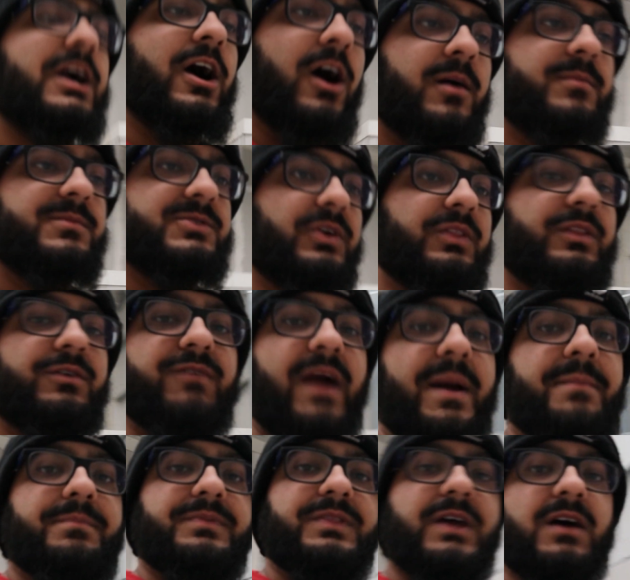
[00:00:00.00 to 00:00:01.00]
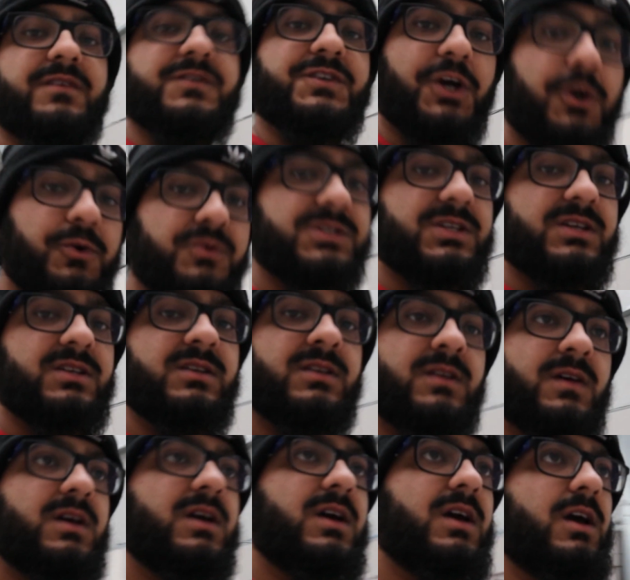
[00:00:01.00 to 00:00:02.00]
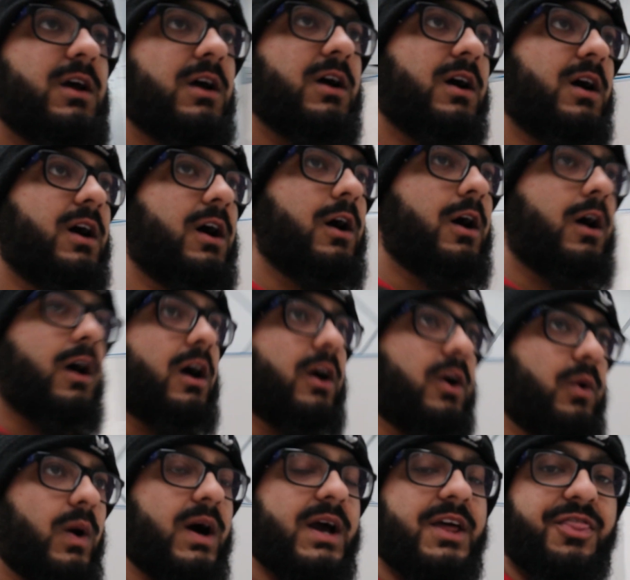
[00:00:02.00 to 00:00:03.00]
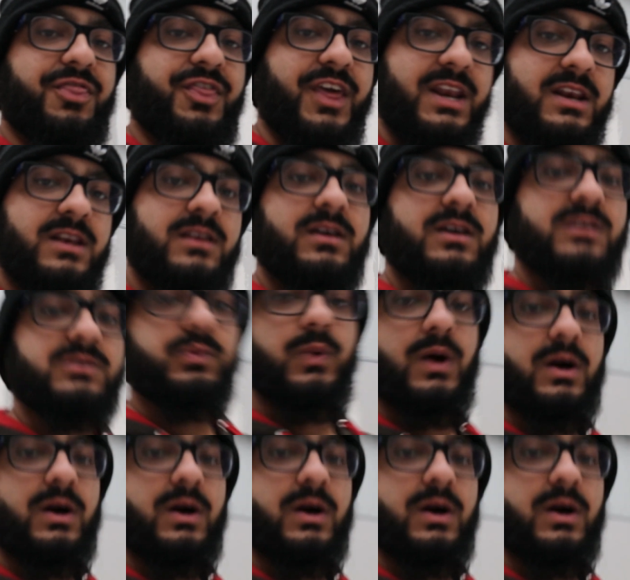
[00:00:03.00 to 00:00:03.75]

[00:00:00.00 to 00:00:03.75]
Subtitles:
The arms on the ramp that I've chosen are quite thin as